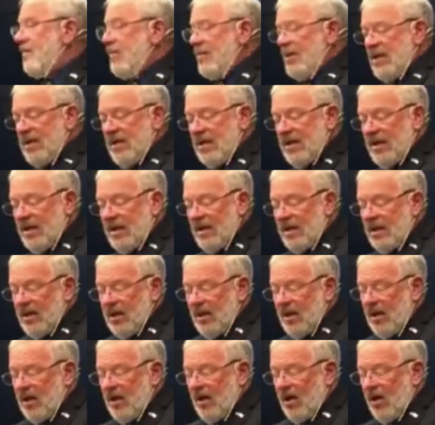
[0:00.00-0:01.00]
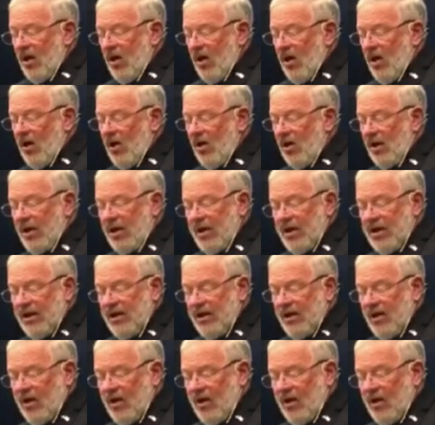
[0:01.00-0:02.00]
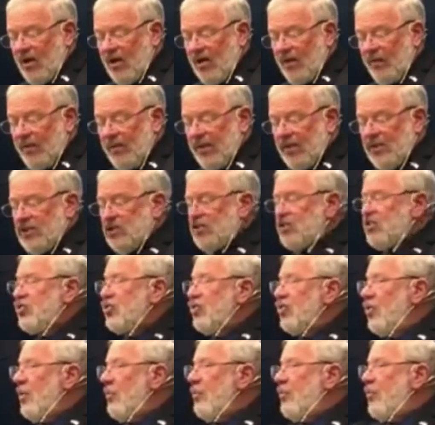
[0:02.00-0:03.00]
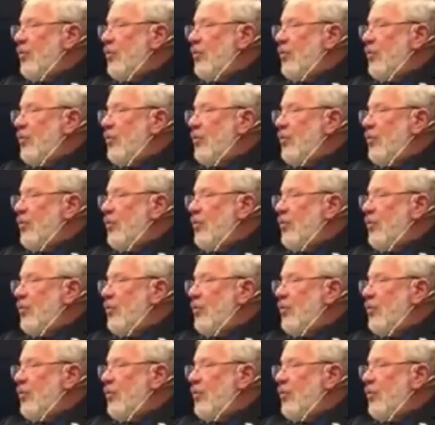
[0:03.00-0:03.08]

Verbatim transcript: be all in all." Yeshua